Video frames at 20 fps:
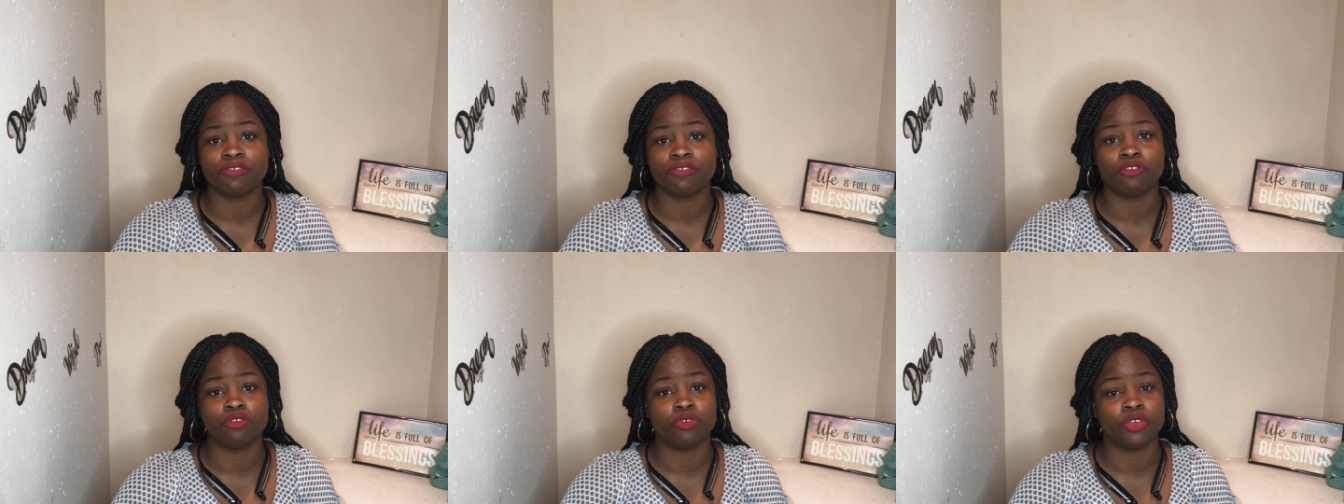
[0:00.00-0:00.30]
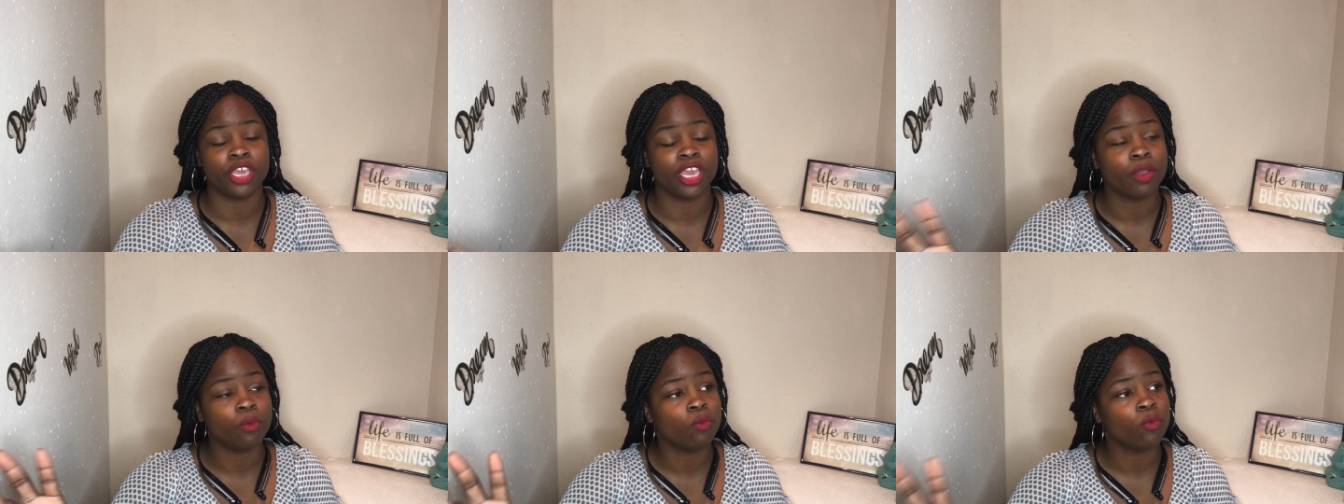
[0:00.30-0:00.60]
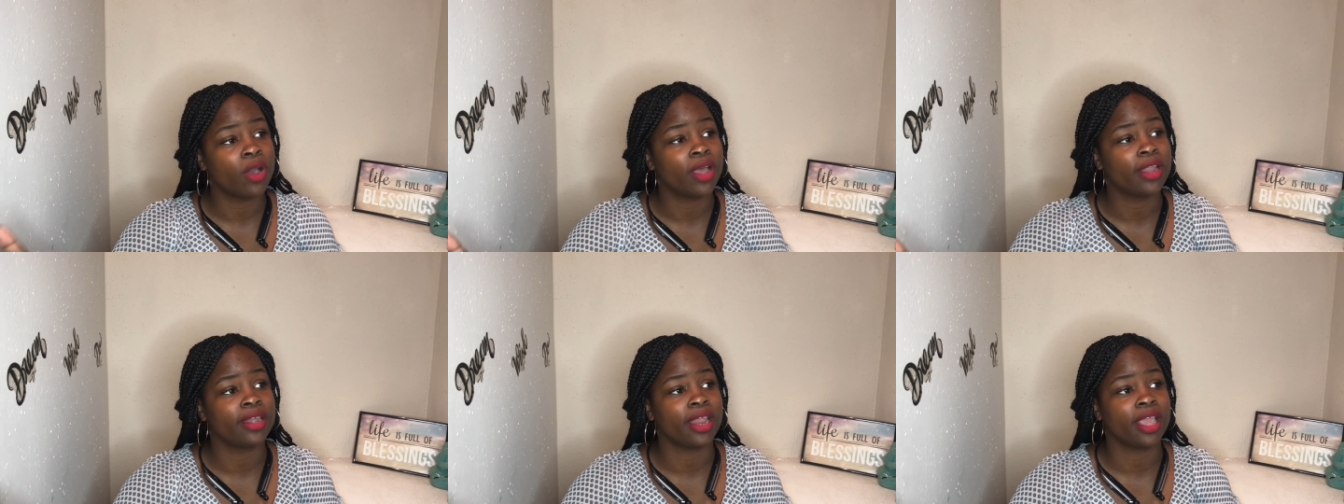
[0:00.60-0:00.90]
If you
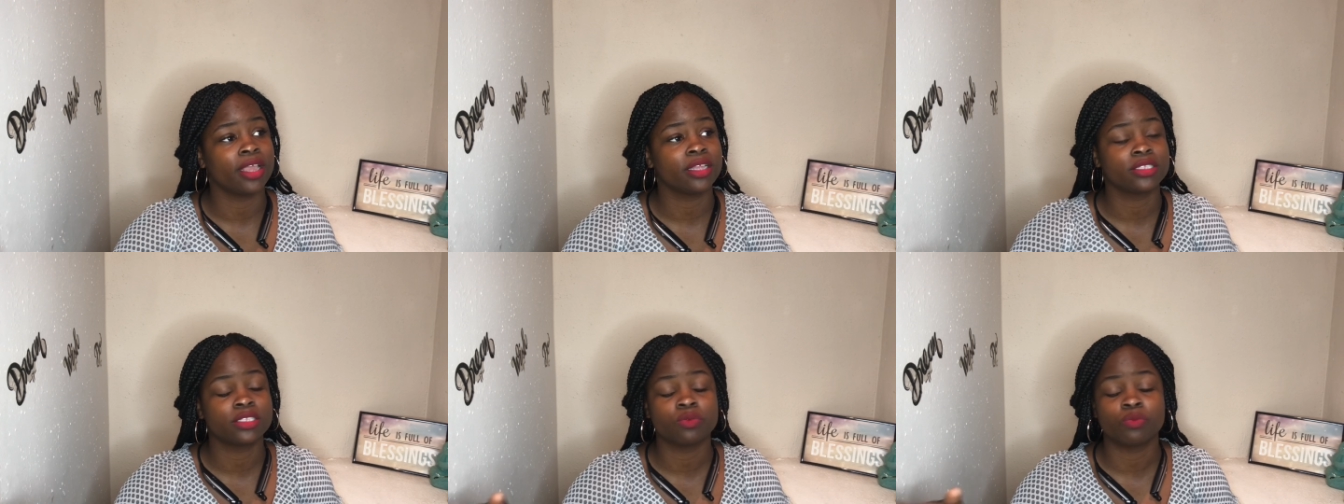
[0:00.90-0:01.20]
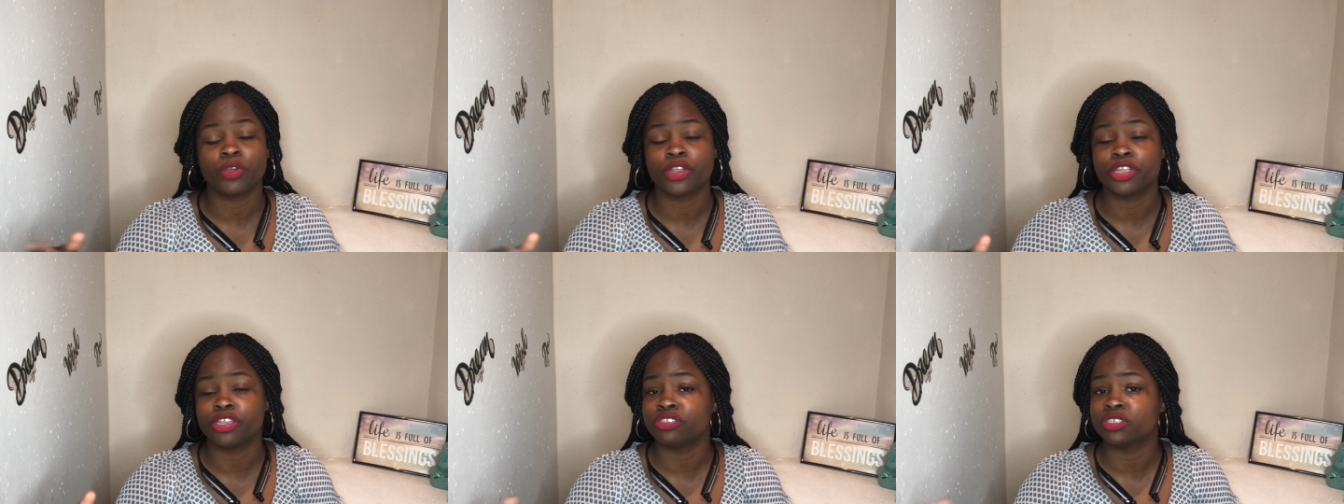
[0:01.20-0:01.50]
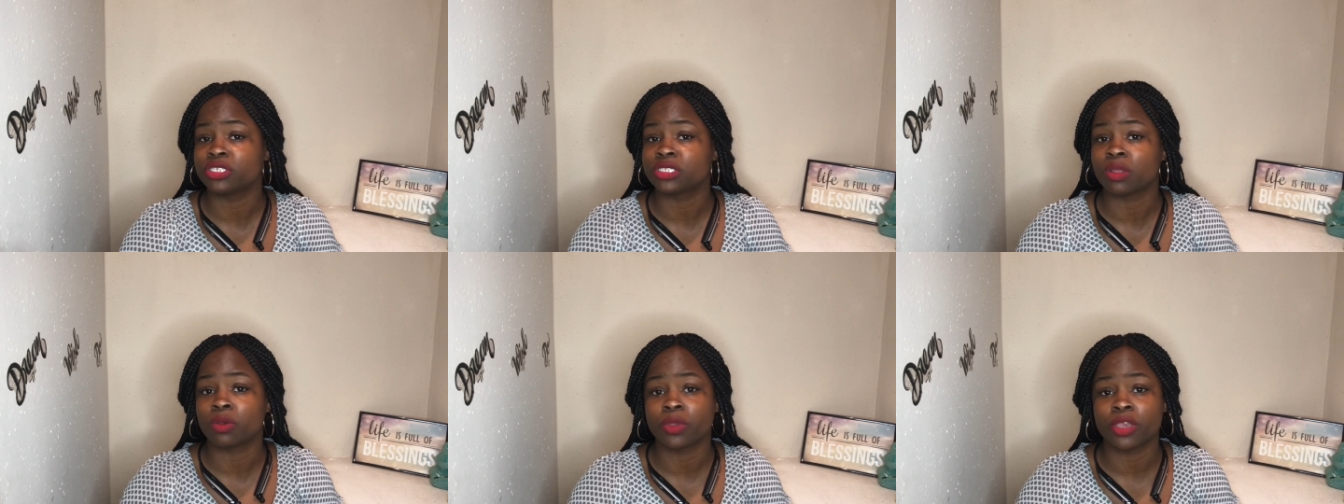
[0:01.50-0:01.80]
get one day to where you
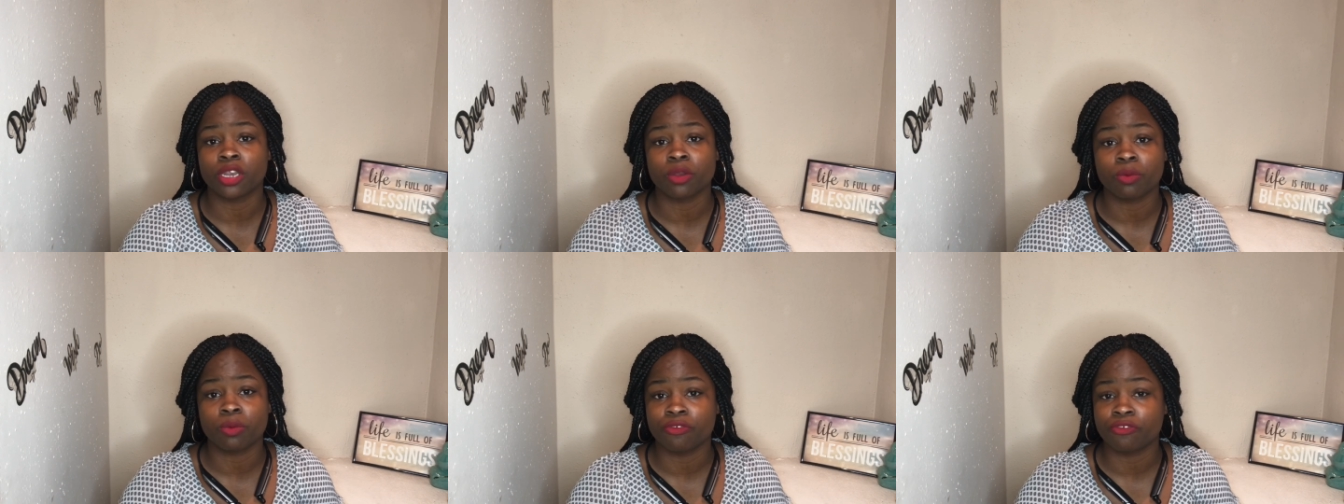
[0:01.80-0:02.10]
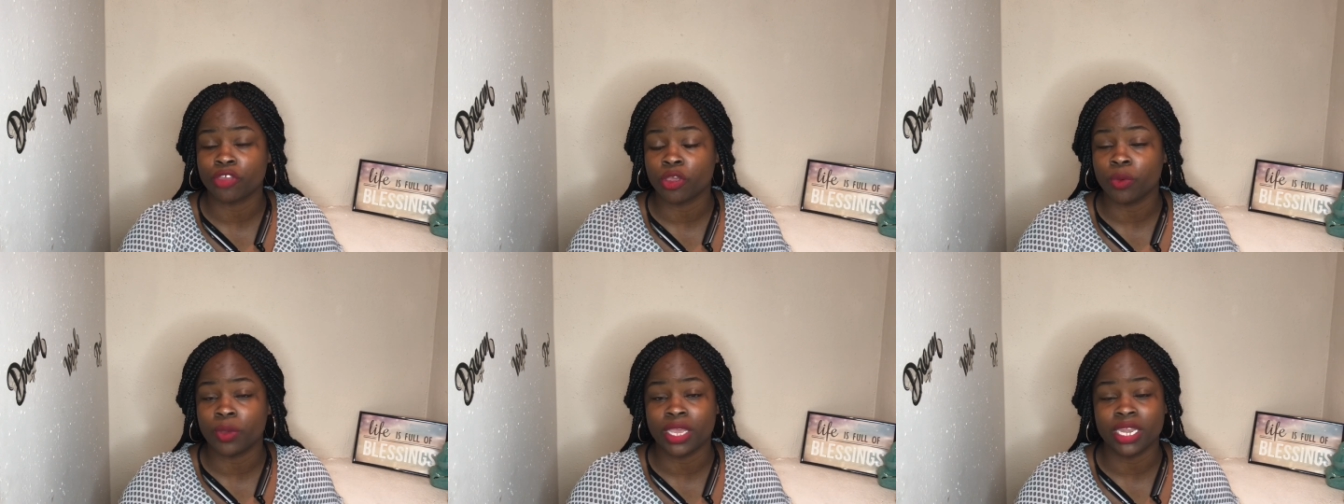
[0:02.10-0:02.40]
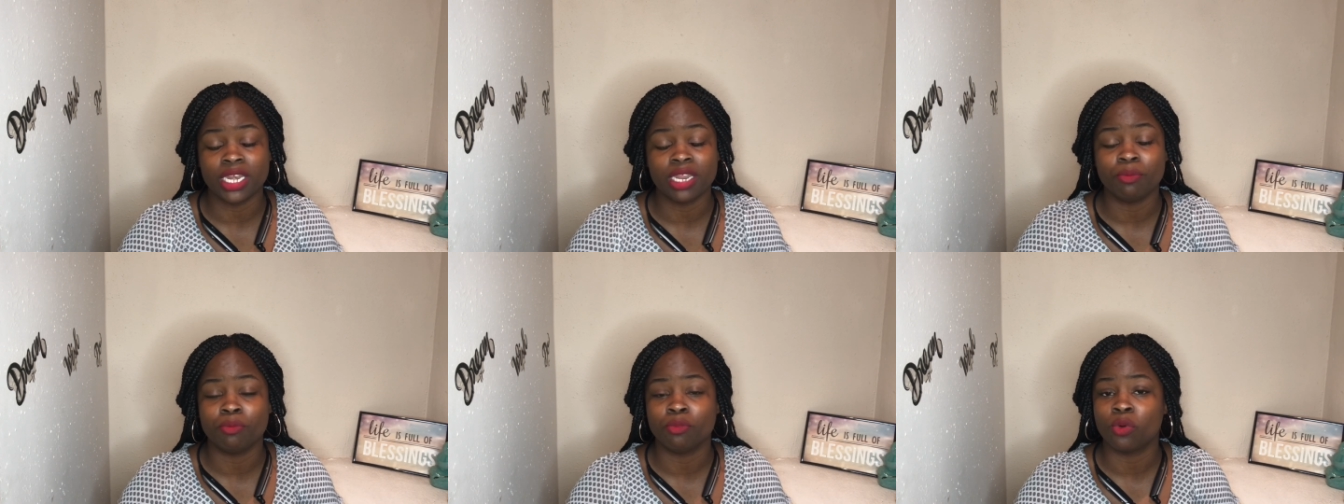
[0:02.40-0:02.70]
just don't get a review
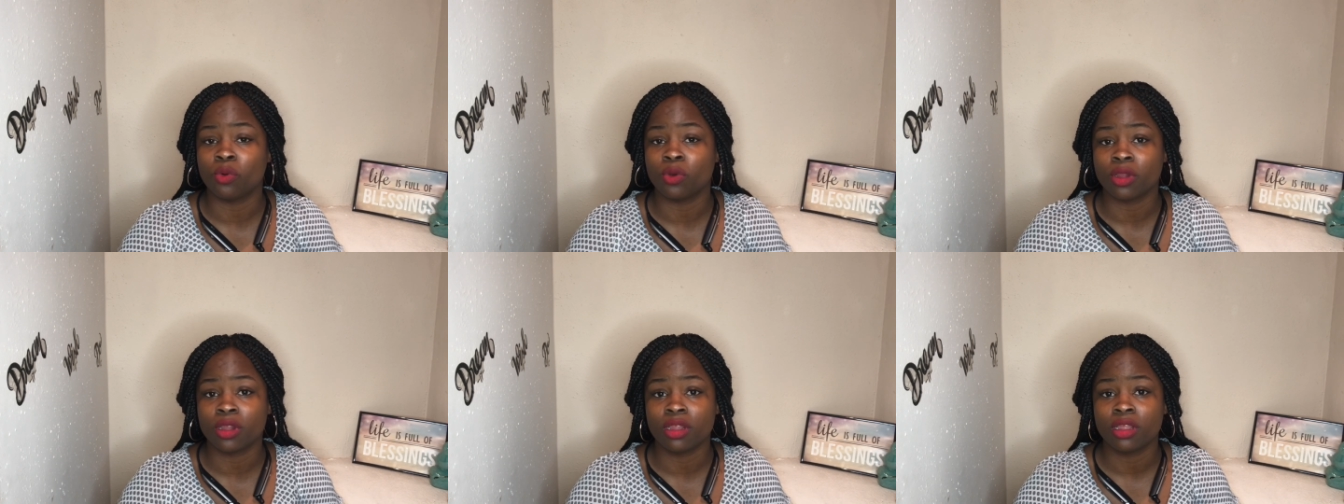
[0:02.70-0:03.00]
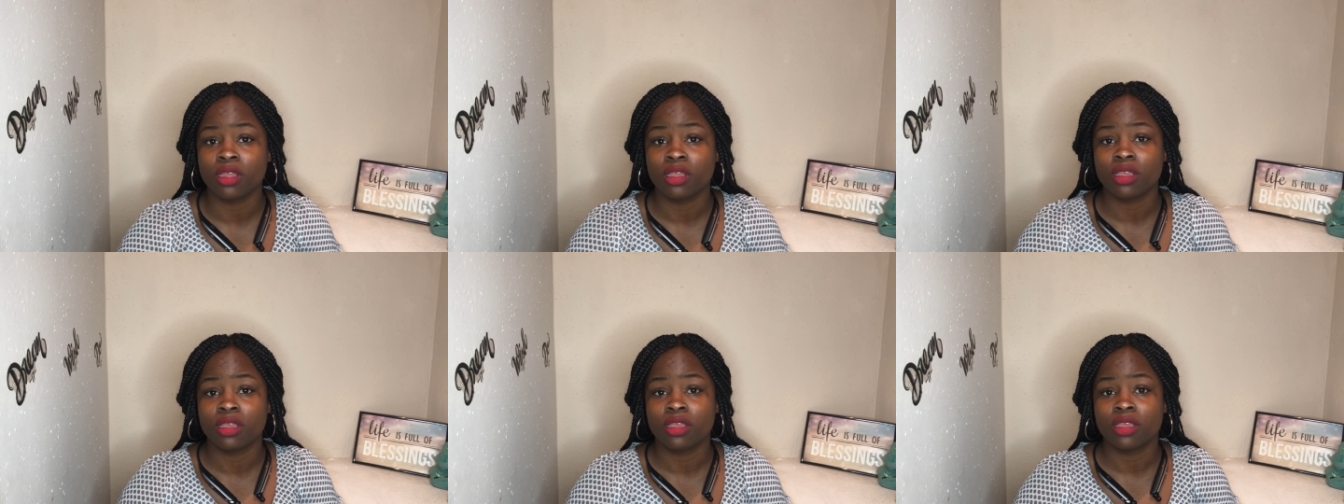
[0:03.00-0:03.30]
anymore,